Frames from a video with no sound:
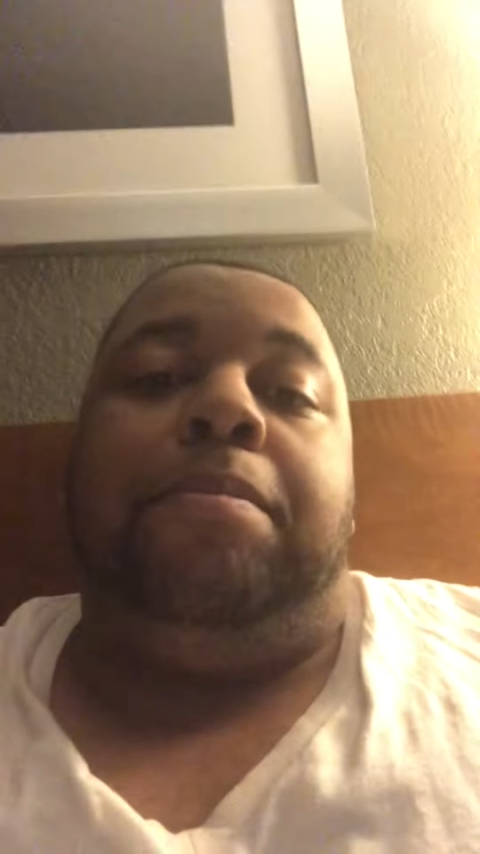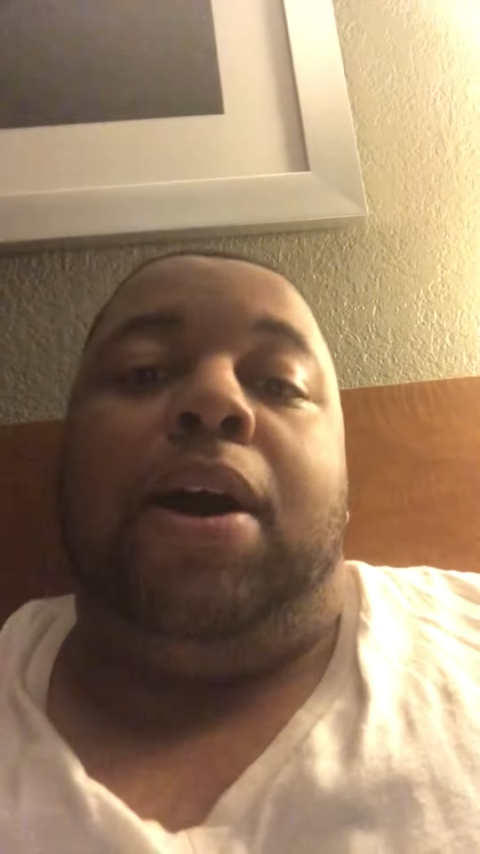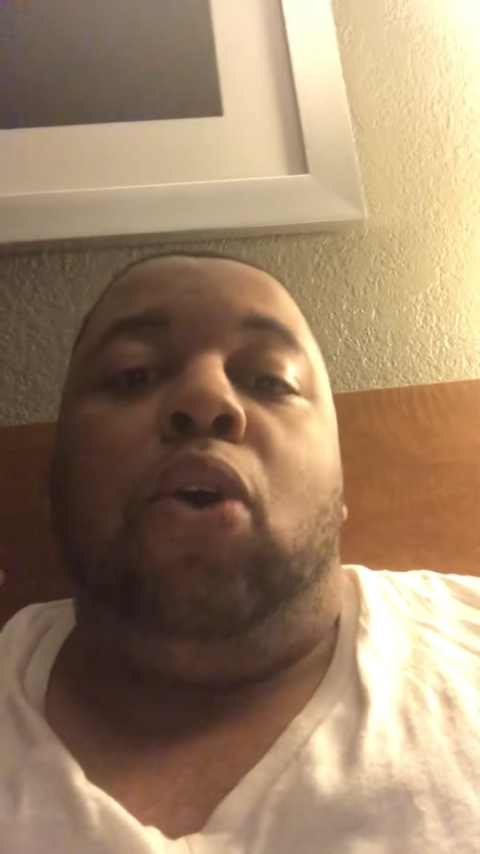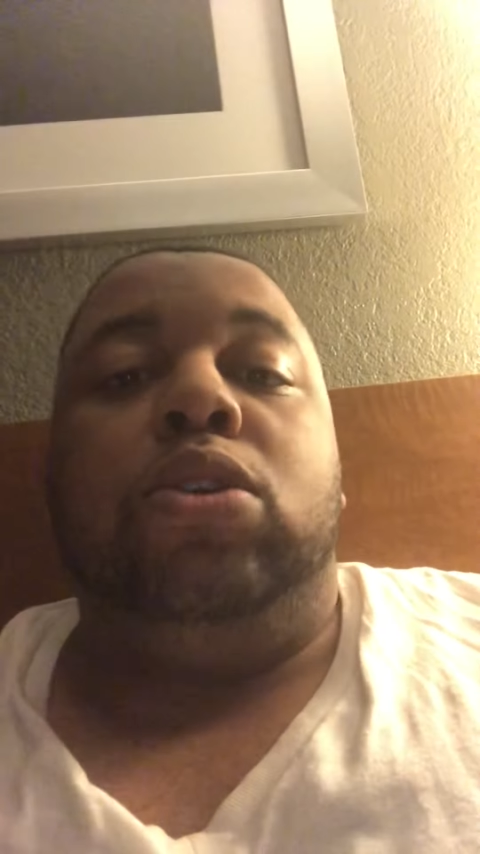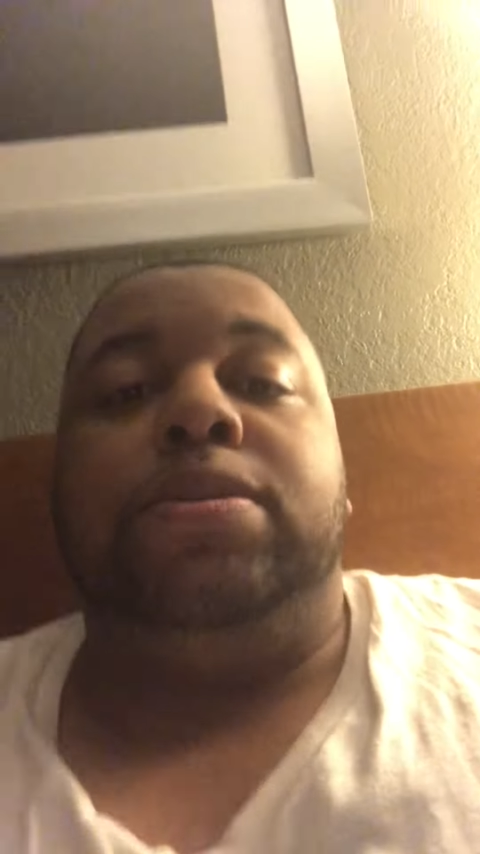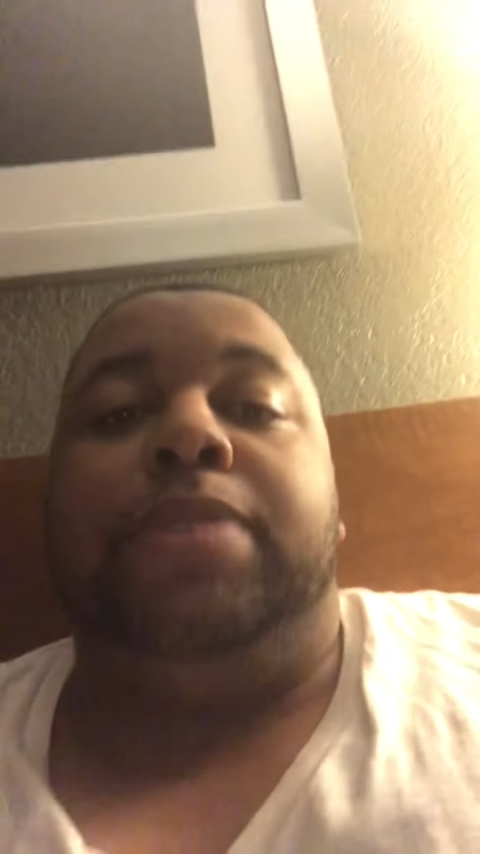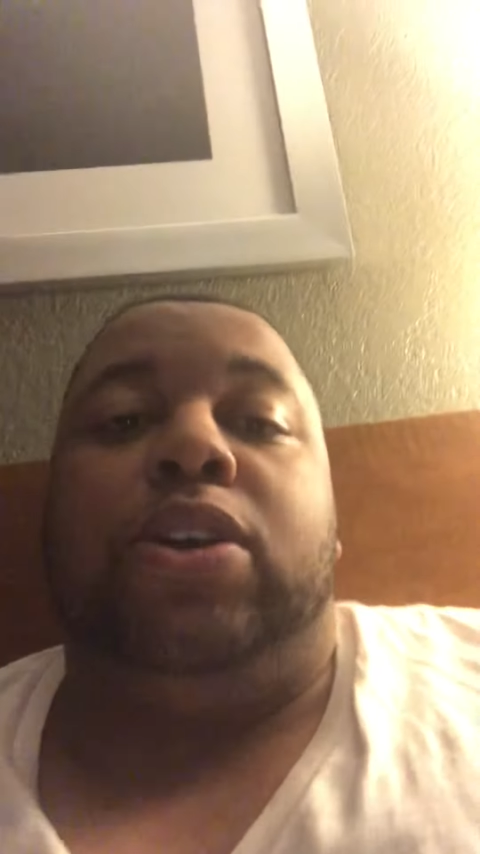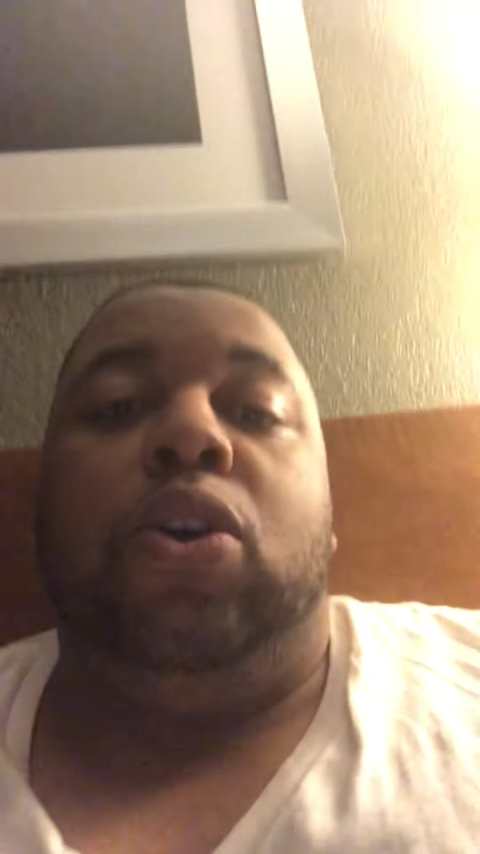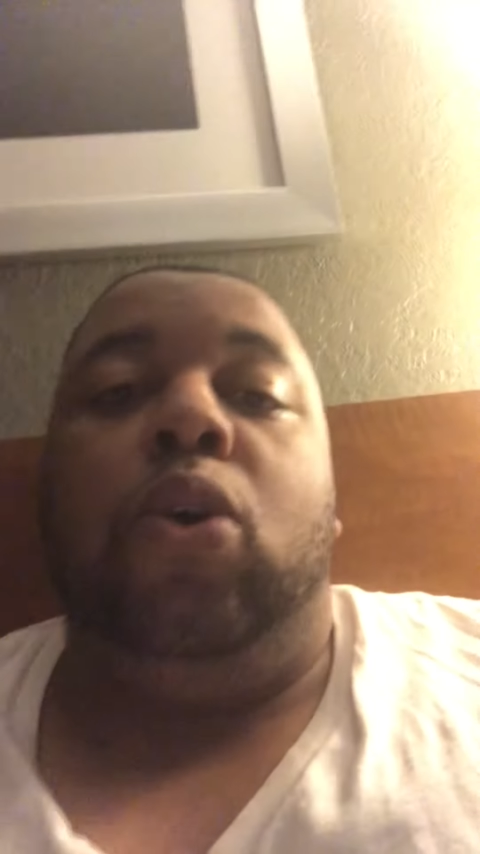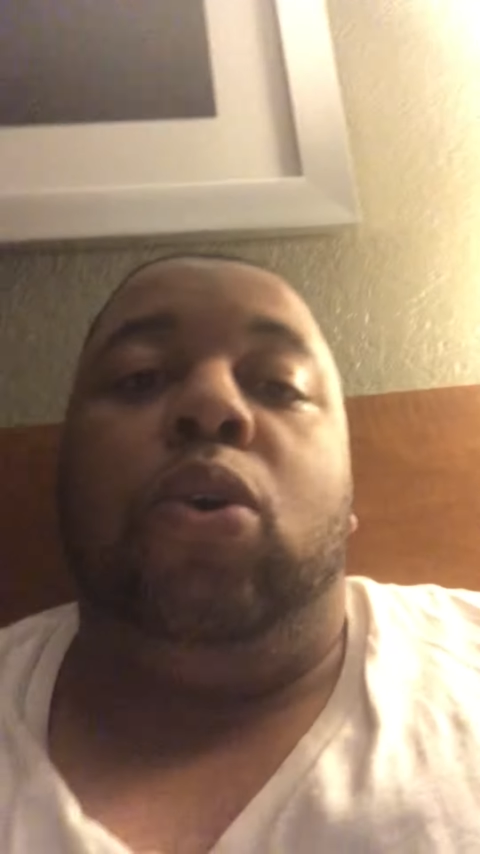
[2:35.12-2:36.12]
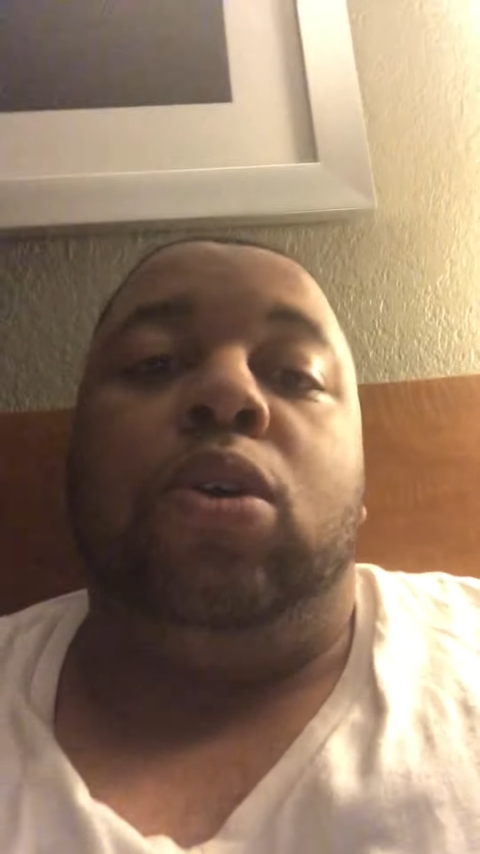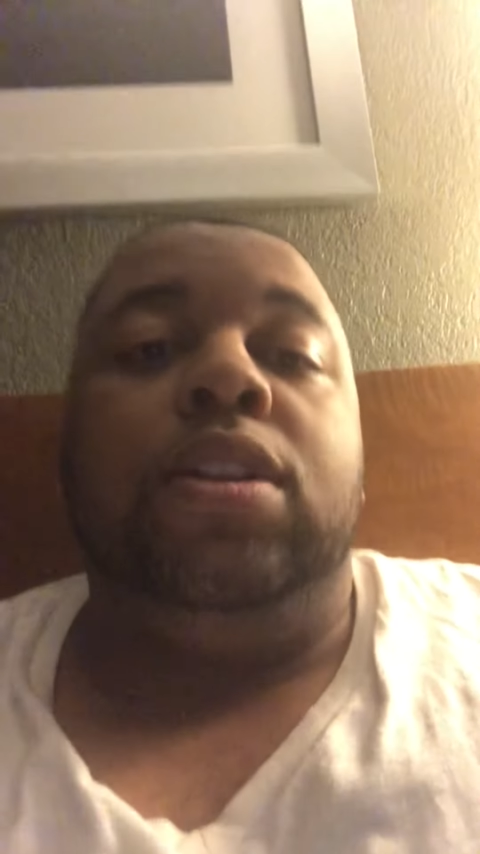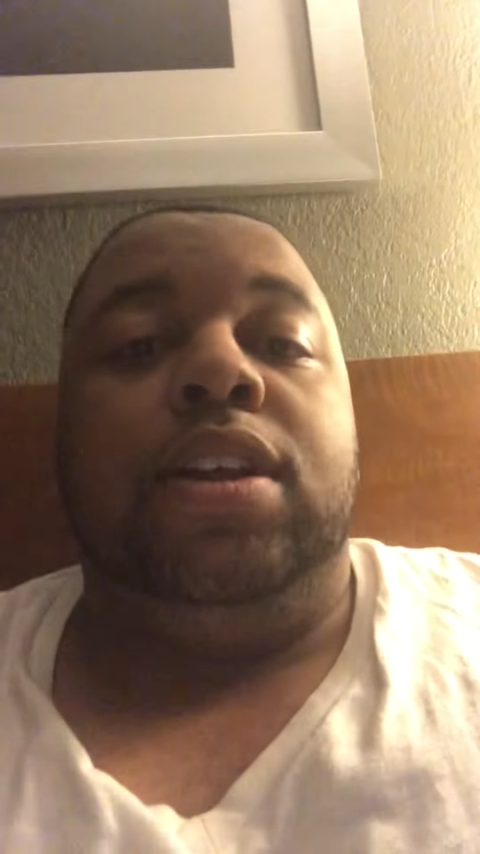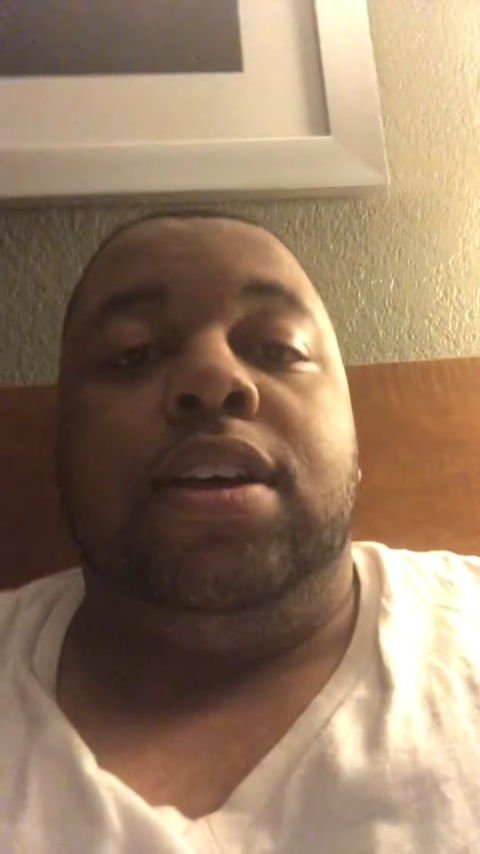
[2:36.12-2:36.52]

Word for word: my ultimate goal